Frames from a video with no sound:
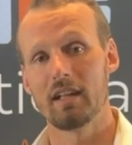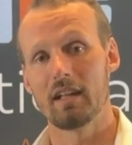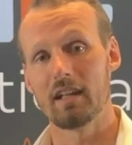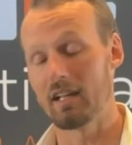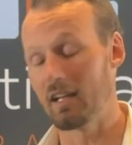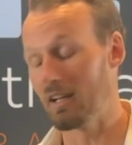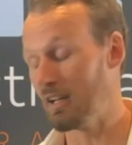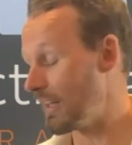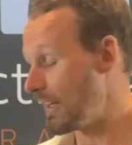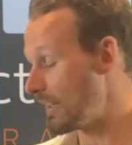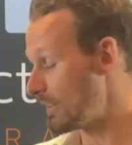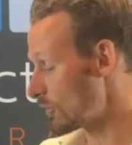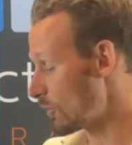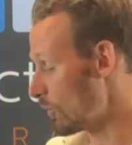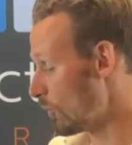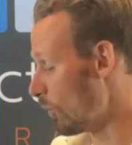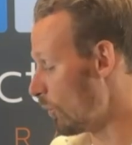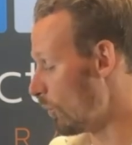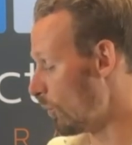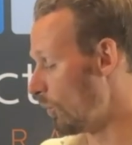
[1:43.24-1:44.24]
And that's
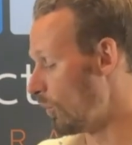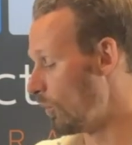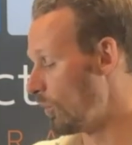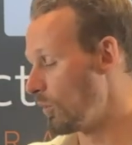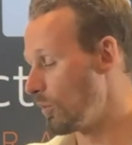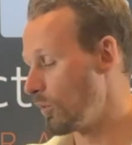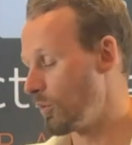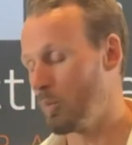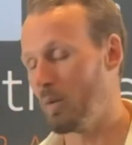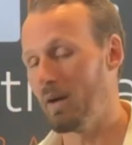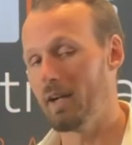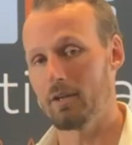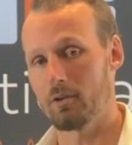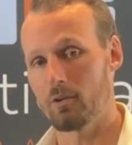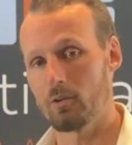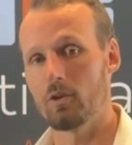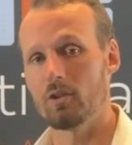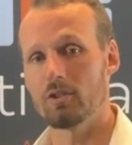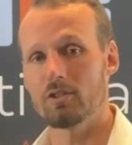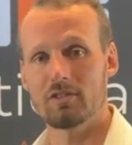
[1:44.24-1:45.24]
all the way
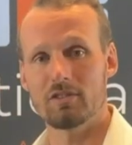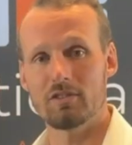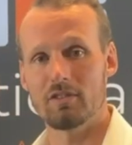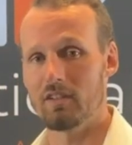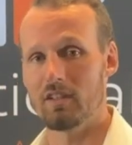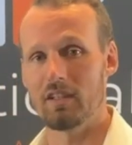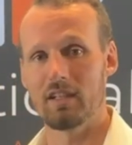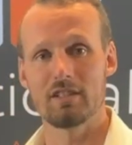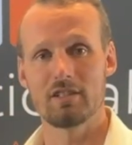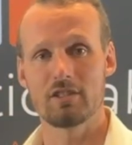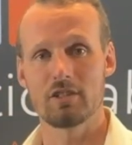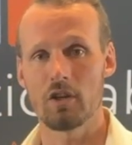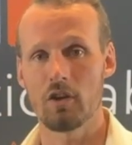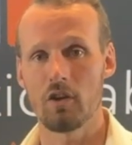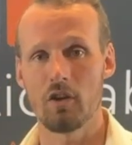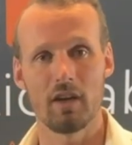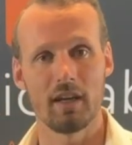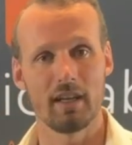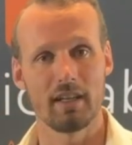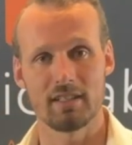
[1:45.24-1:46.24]
across the
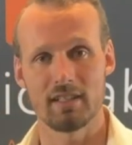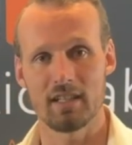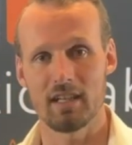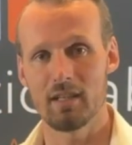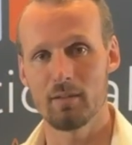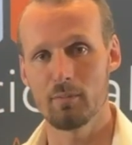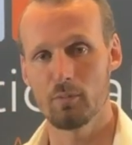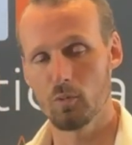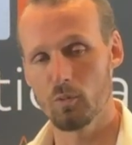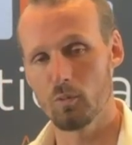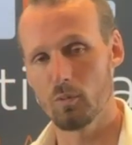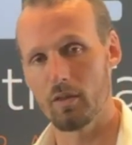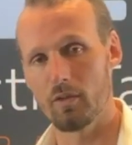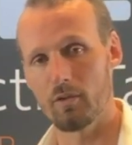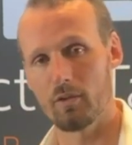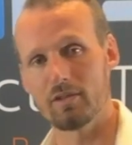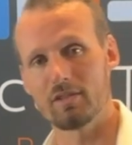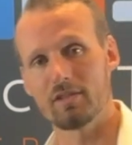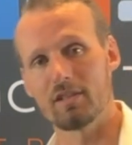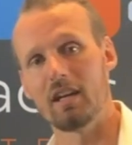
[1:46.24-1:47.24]
entire table,
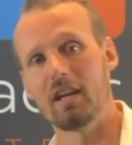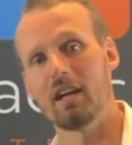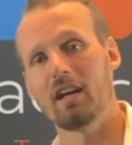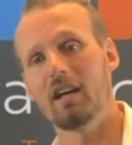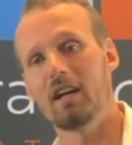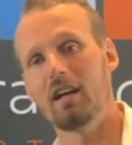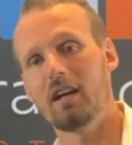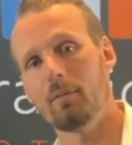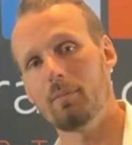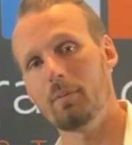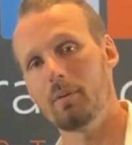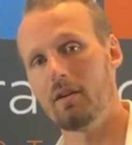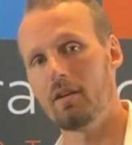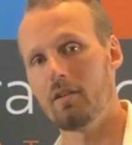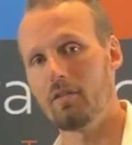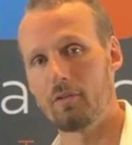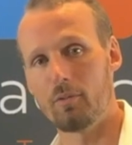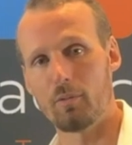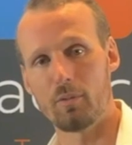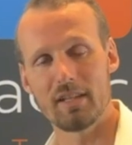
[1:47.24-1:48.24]
whether it's an
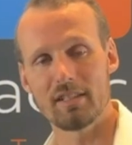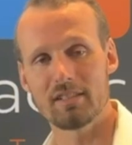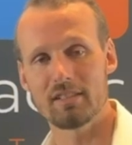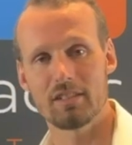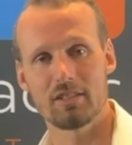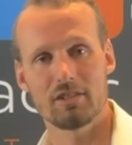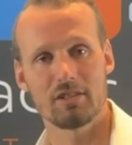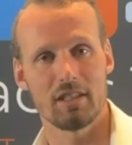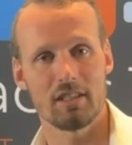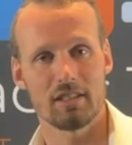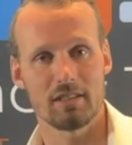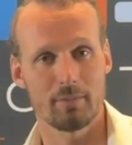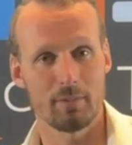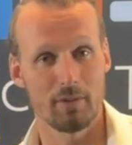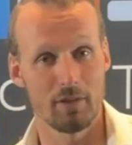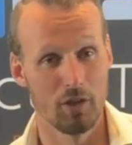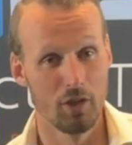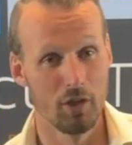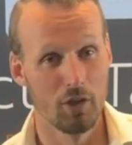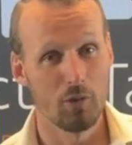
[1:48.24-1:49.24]
upper thoracic
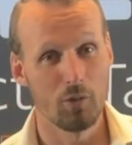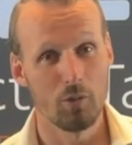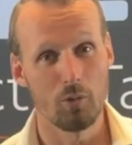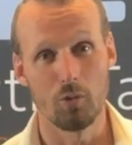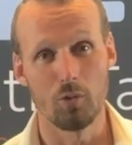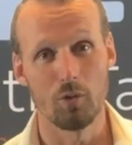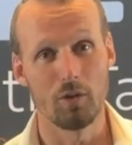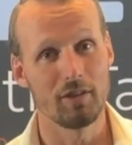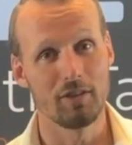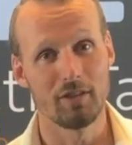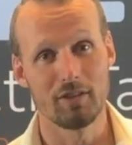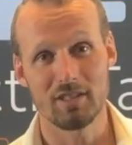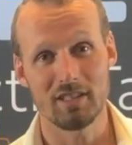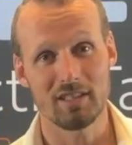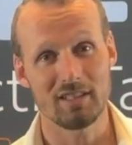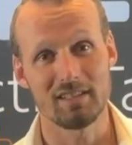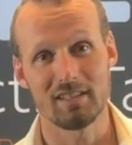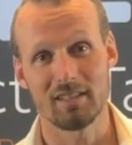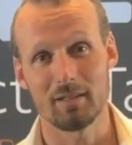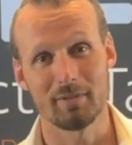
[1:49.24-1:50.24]
adjustment or you're
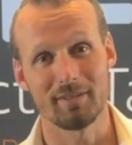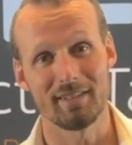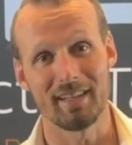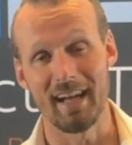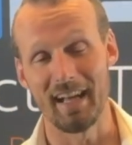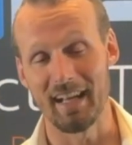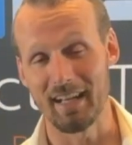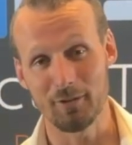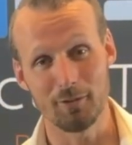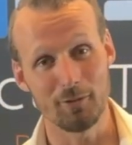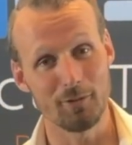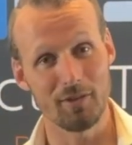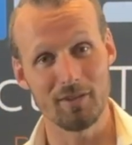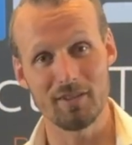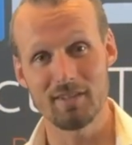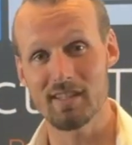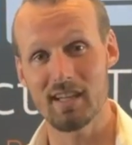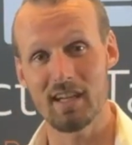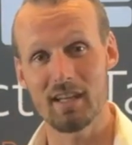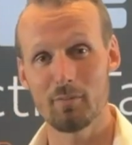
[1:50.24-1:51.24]
adjusting someone's ankle on
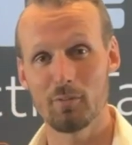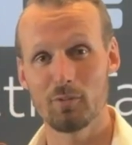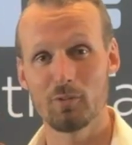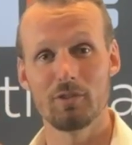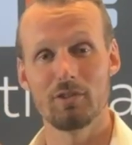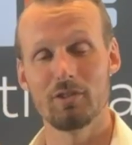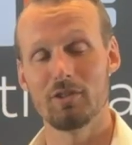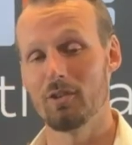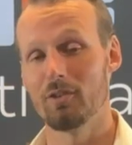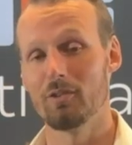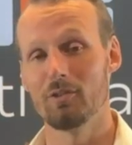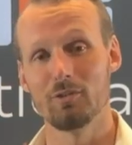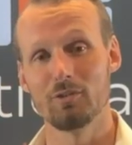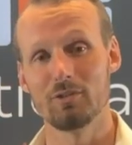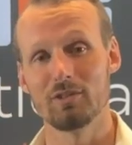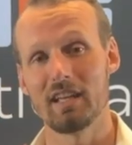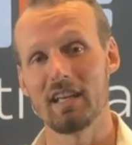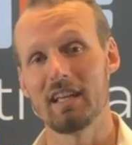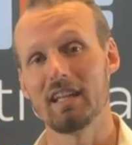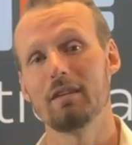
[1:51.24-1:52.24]
the table, you don't
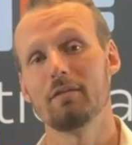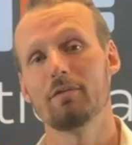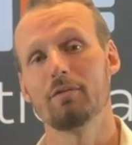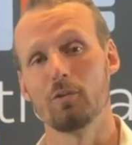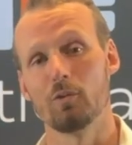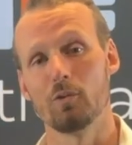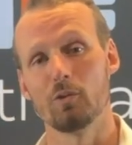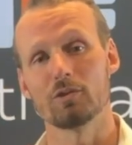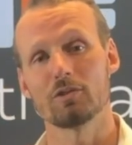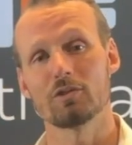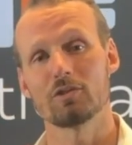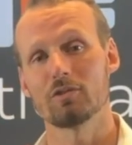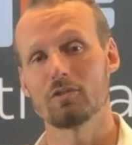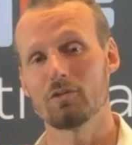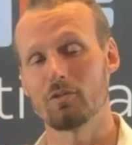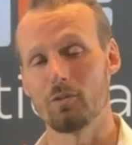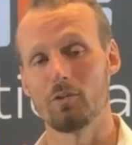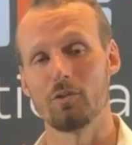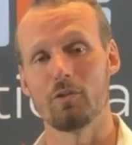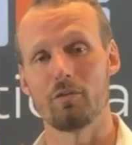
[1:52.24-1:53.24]
lose any force
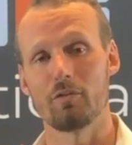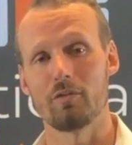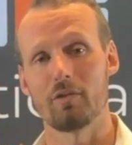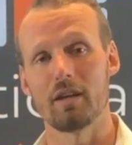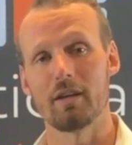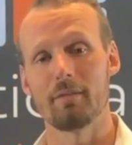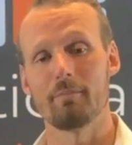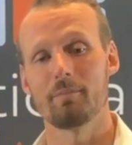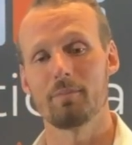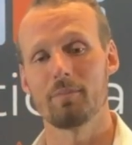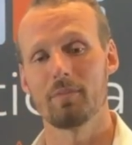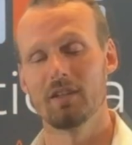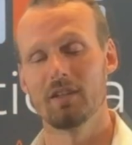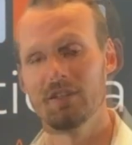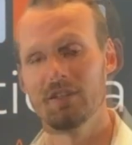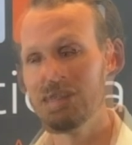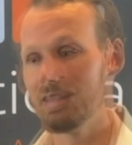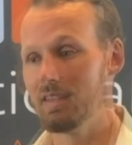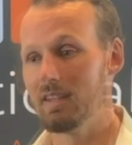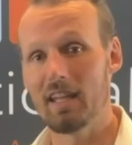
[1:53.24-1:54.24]
through the frame.
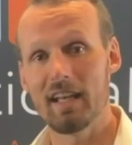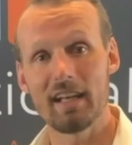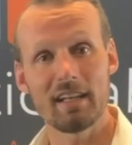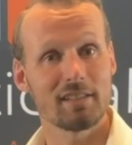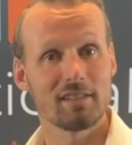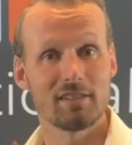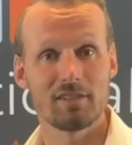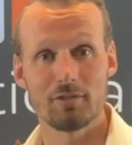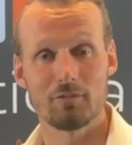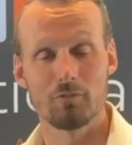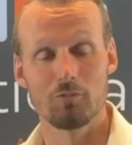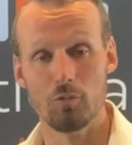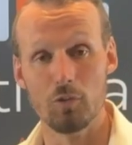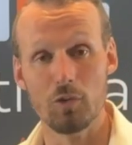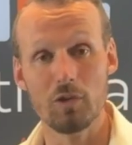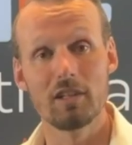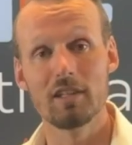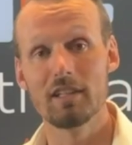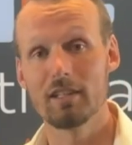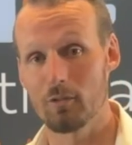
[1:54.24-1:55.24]
The next
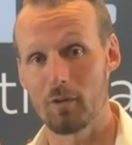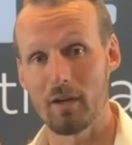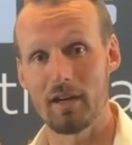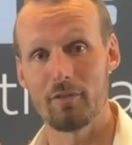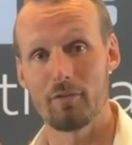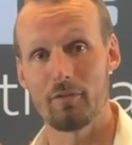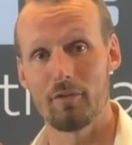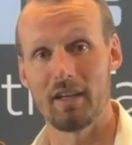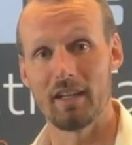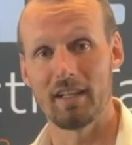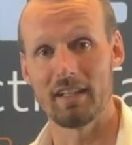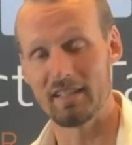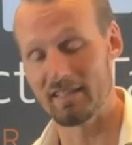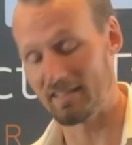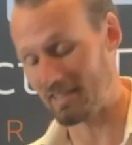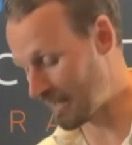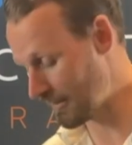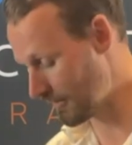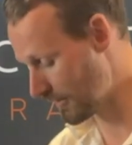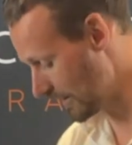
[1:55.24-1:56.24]
really great thing
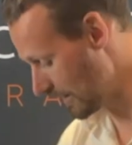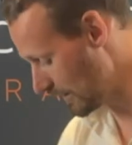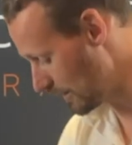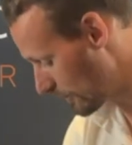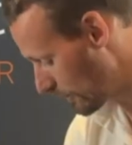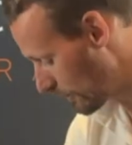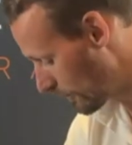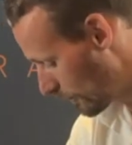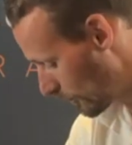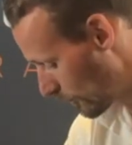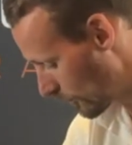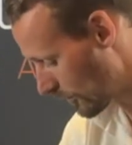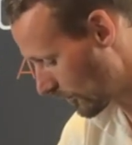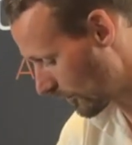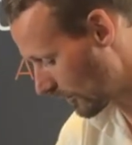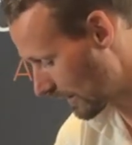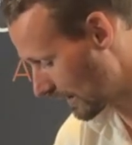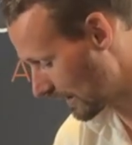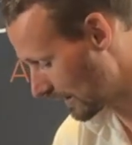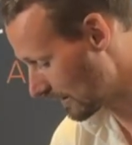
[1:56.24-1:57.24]
is having these foot
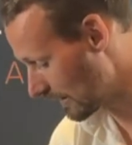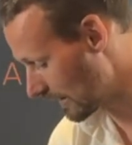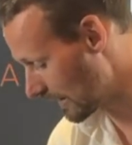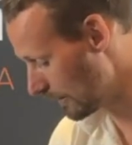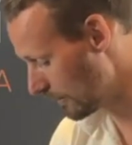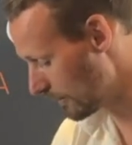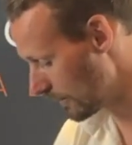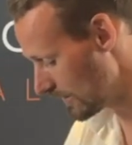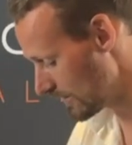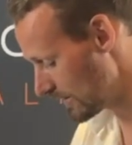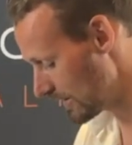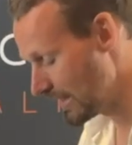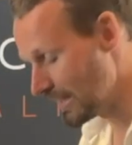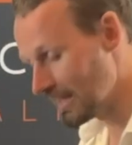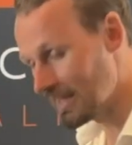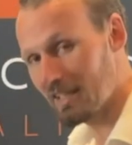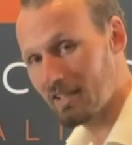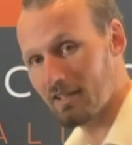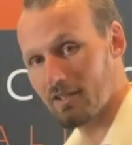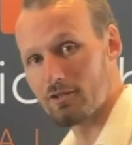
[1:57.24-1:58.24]
cocking levers
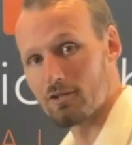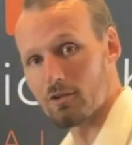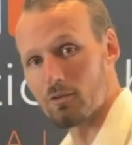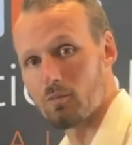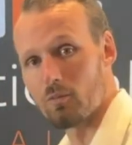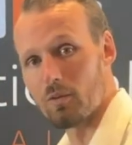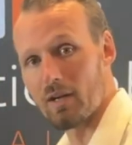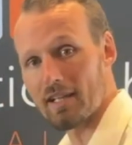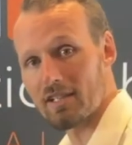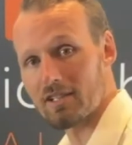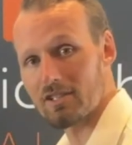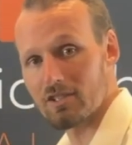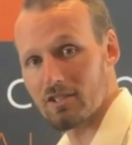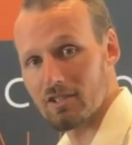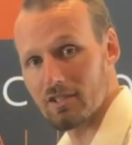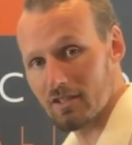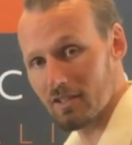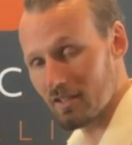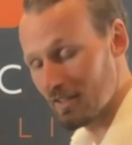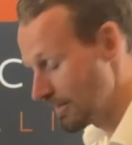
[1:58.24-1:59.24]
in a
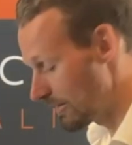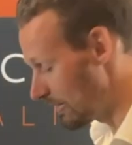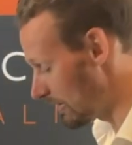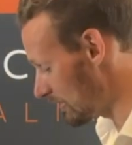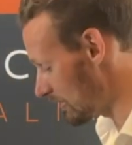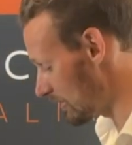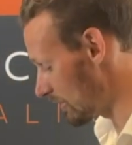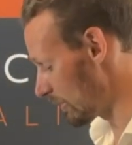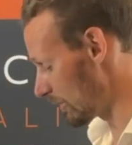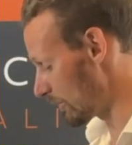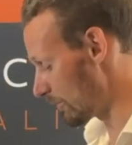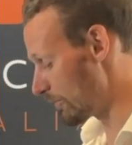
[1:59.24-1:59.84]
direction that's going